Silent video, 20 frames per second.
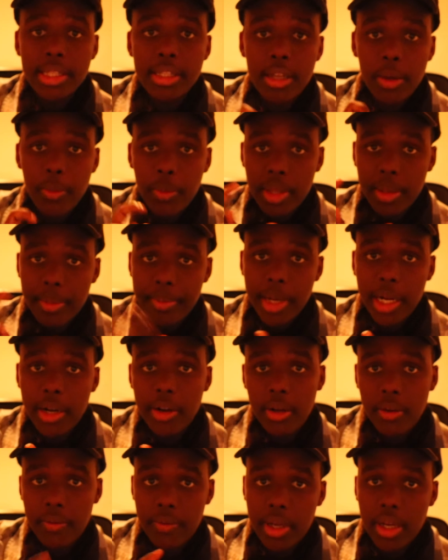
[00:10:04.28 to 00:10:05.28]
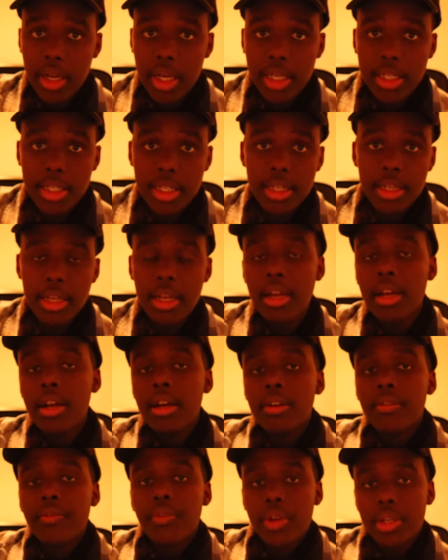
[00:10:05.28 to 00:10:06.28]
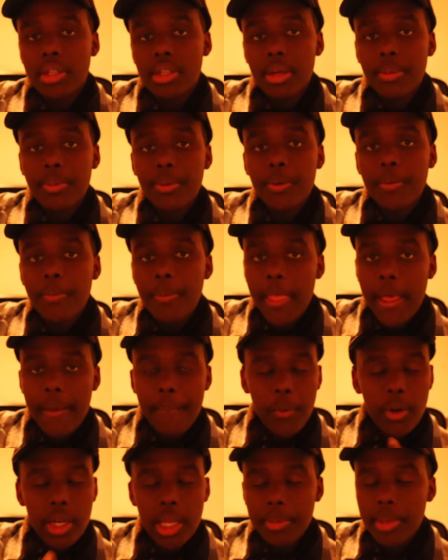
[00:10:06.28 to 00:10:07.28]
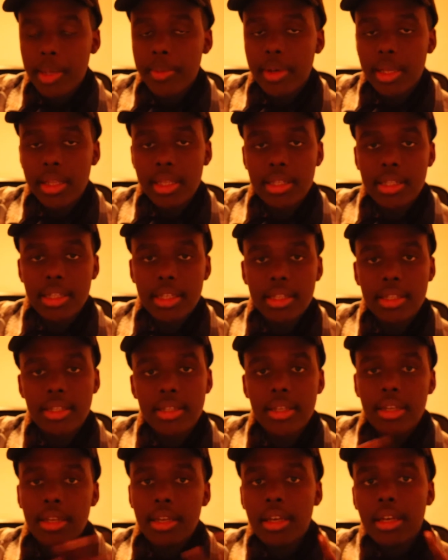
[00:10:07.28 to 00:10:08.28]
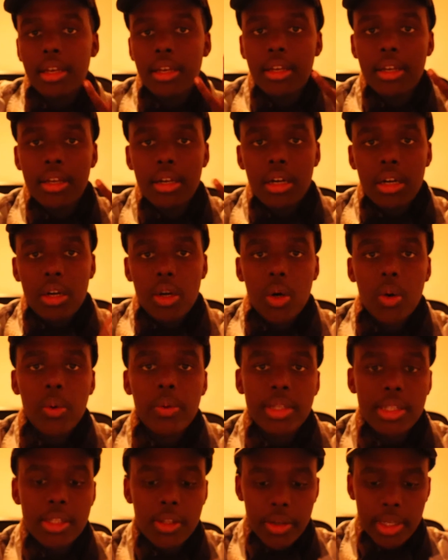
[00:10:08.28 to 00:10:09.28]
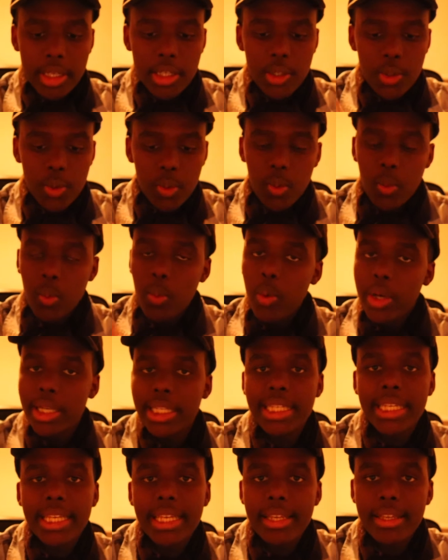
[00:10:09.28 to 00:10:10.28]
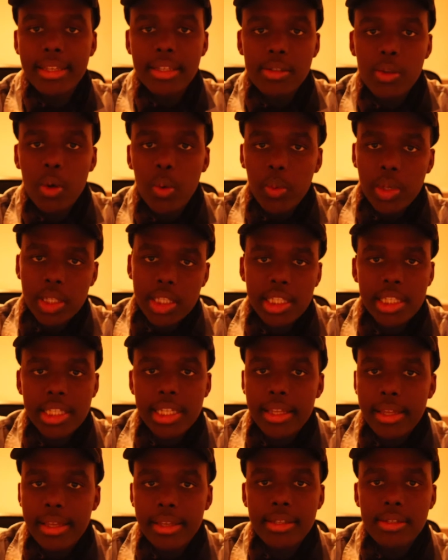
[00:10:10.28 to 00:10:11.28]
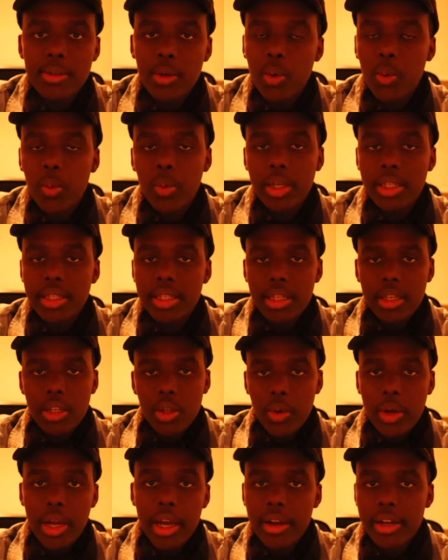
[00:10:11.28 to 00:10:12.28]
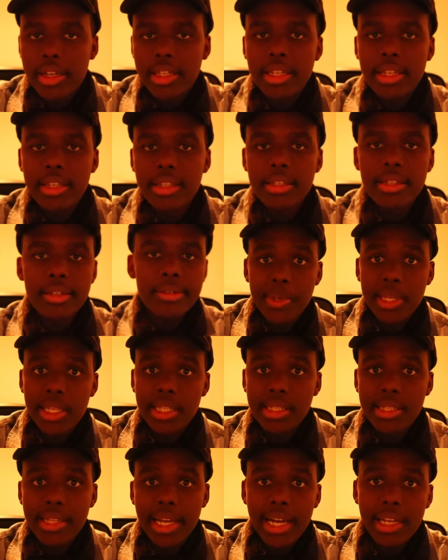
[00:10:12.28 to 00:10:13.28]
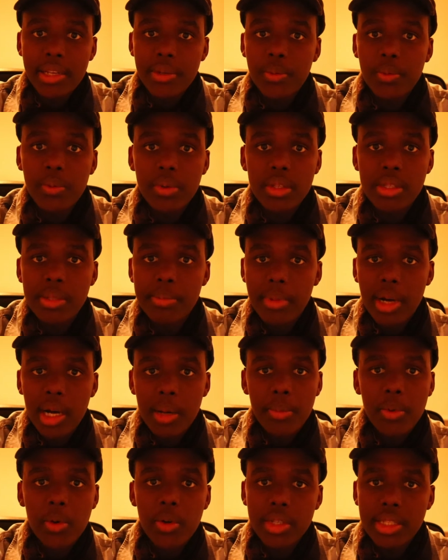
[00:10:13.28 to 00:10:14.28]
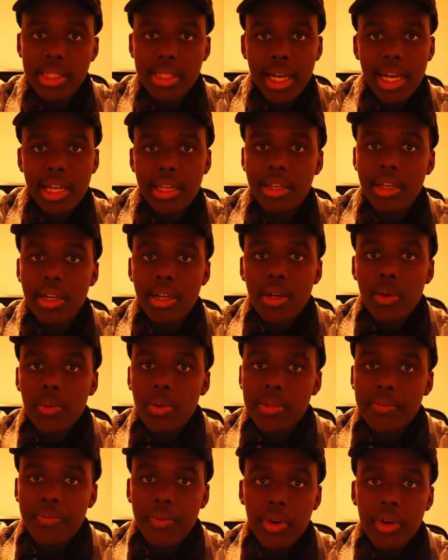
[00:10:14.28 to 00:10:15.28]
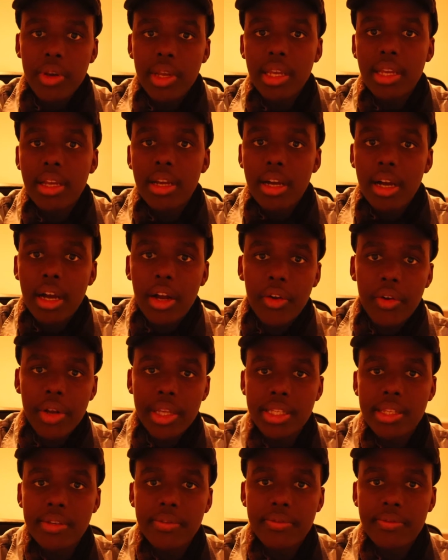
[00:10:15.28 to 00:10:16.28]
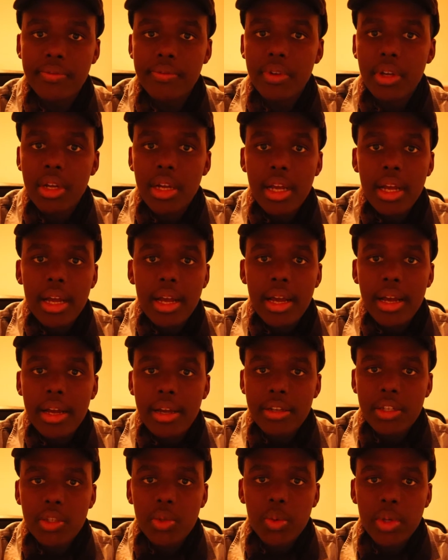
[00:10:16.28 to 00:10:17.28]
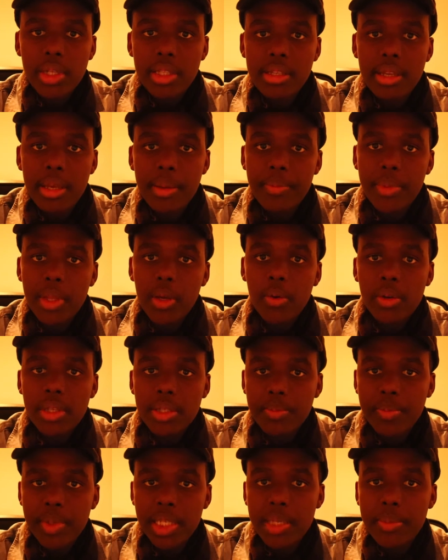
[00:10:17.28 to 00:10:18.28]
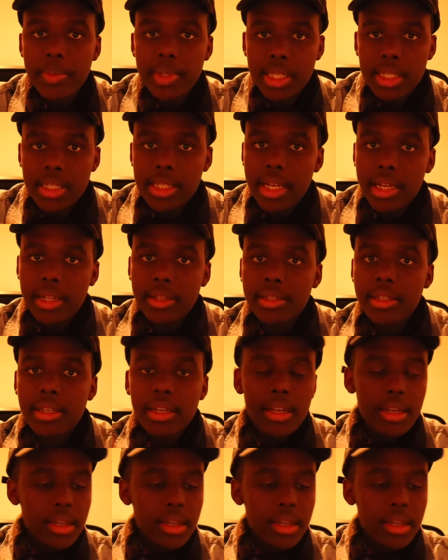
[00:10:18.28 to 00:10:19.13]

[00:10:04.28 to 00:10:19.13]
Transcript: start with the background of the character. For example, what I mean by this is, always look into what he is or what she is or what your character is. His dad, his mom or his dad was very aggressive towards him. They always beat him as a child.